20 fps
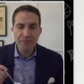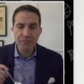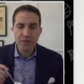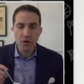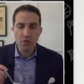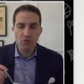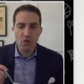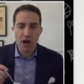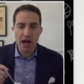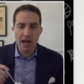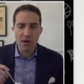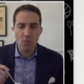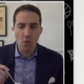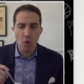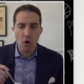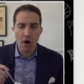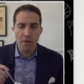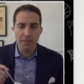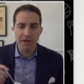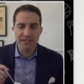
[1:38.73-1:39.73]
Ron
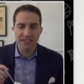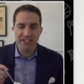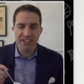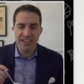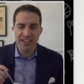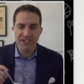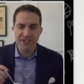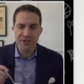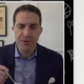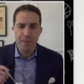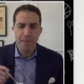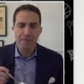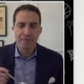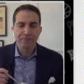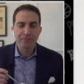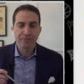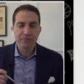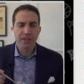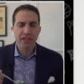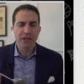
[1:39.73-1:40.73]
Warman says,
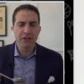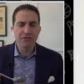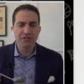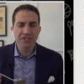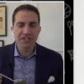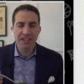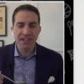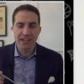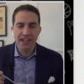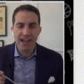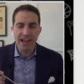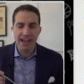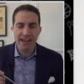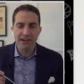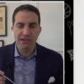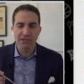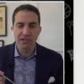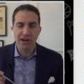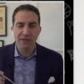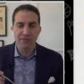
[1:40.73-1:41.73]
UCLA,
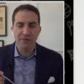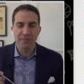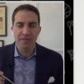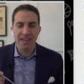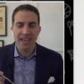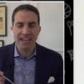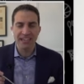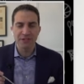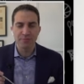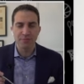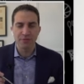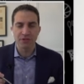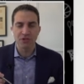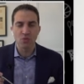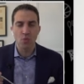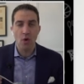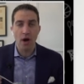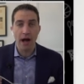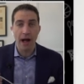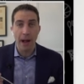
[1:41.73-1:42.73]
no love from the experts.
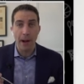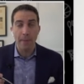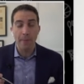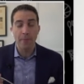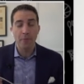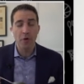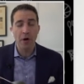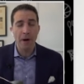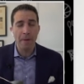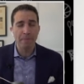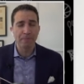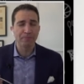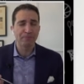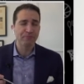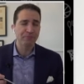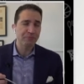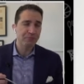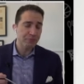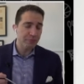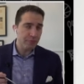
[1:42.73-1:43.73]
Why? Well,
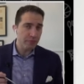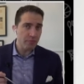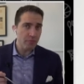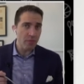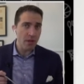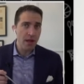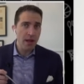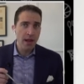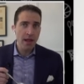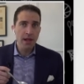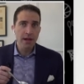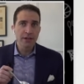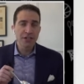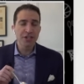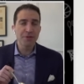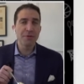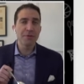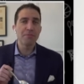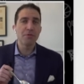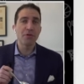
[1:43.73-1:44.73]

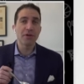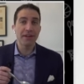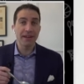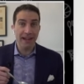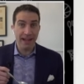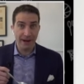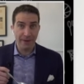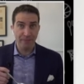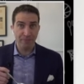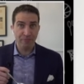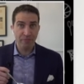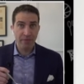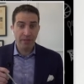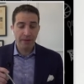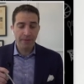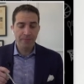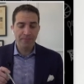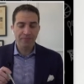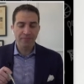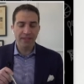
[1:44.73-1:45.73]
should be pointed out
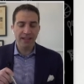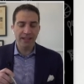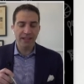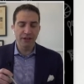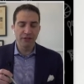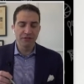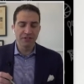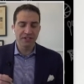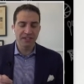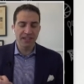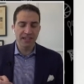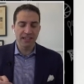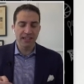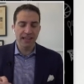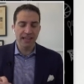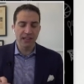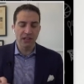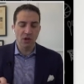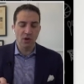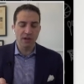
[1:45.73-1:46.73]
that
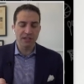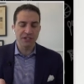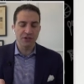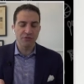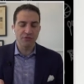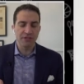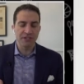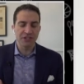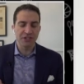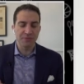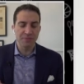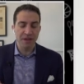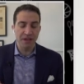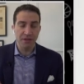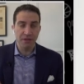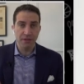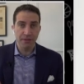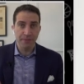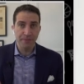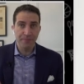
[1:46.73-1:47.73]
UCLA lost Chris
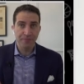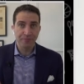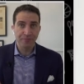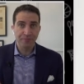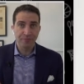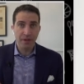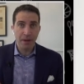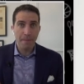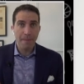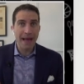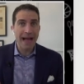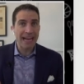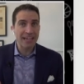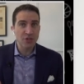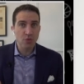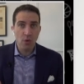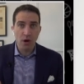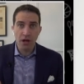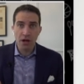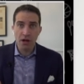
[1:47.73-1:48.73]
Smith,
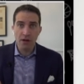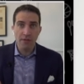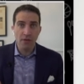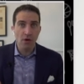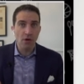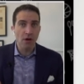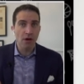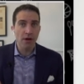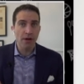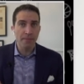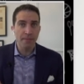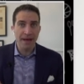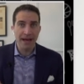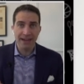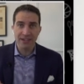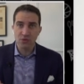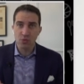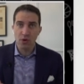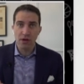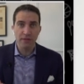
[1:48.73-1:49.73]
Pac-12, all
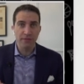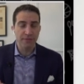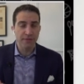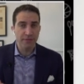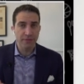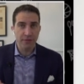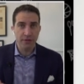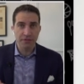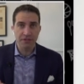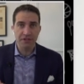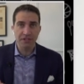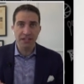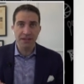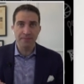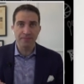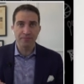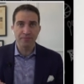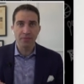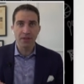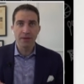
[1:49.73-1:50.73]
Pac-12 first team
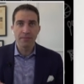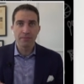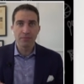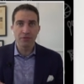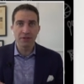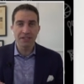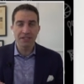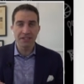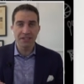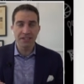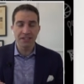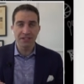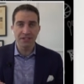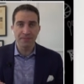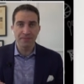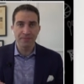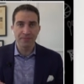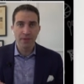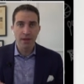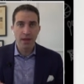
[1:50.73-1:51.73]

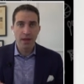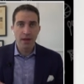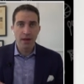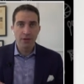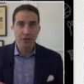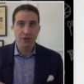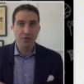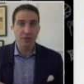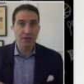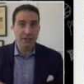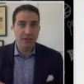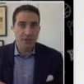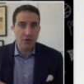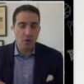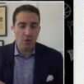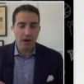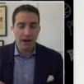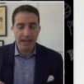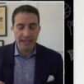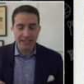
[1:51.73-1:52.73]
preseason, to a
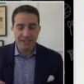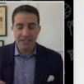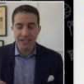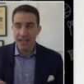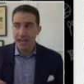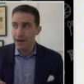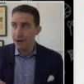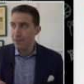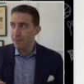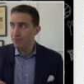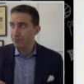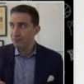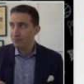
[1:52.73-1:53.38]
torn ACL.